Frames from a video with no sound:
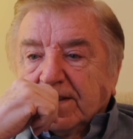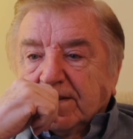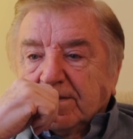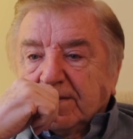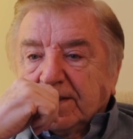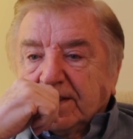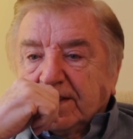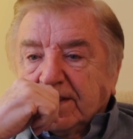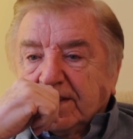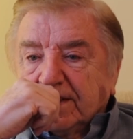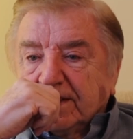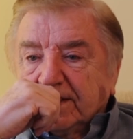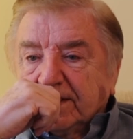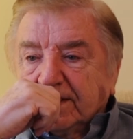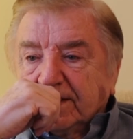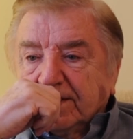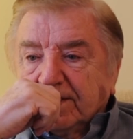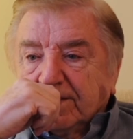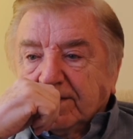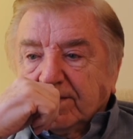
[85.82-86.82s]

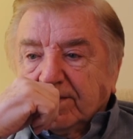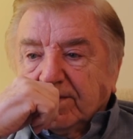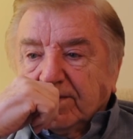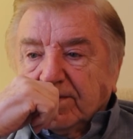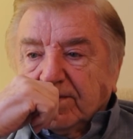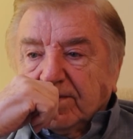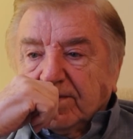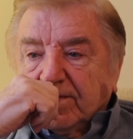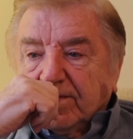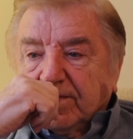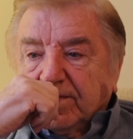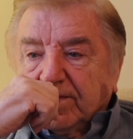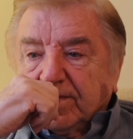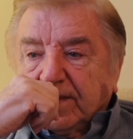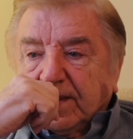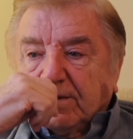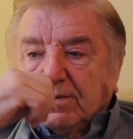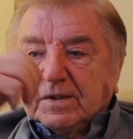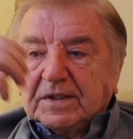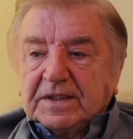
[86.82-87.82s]
because
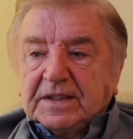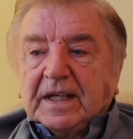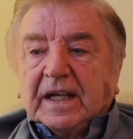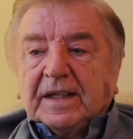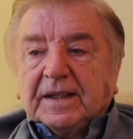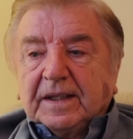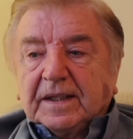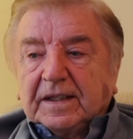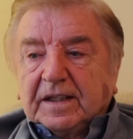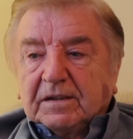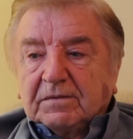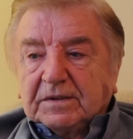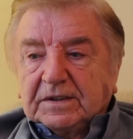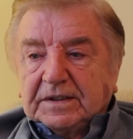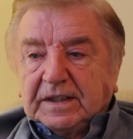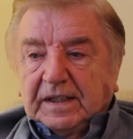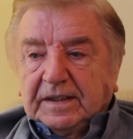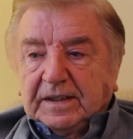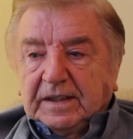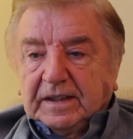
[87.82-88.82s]
there was nothing
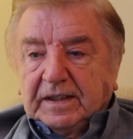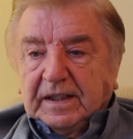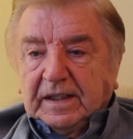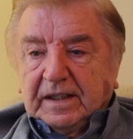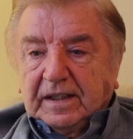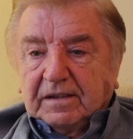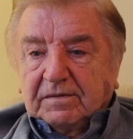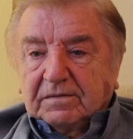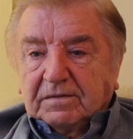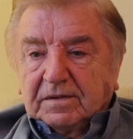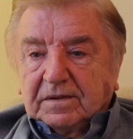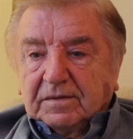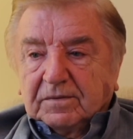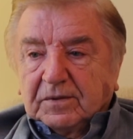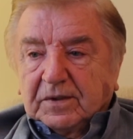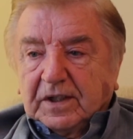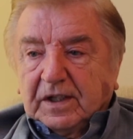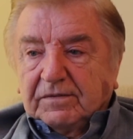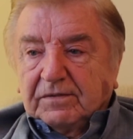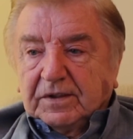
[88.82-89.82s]
there.
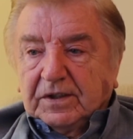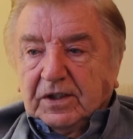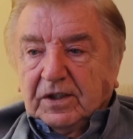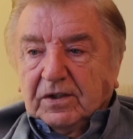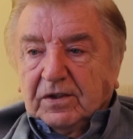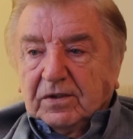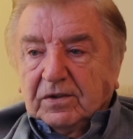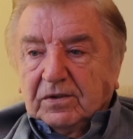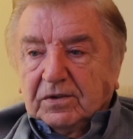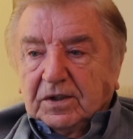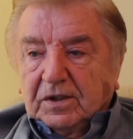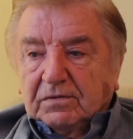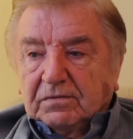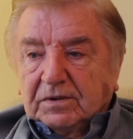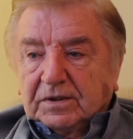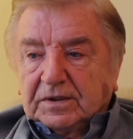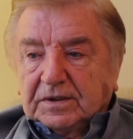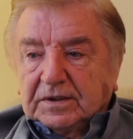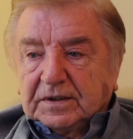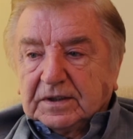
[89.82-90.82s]
Wherever you go, there
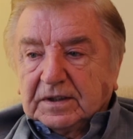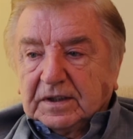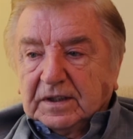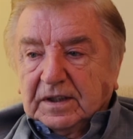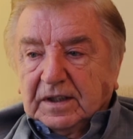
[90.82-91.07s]
was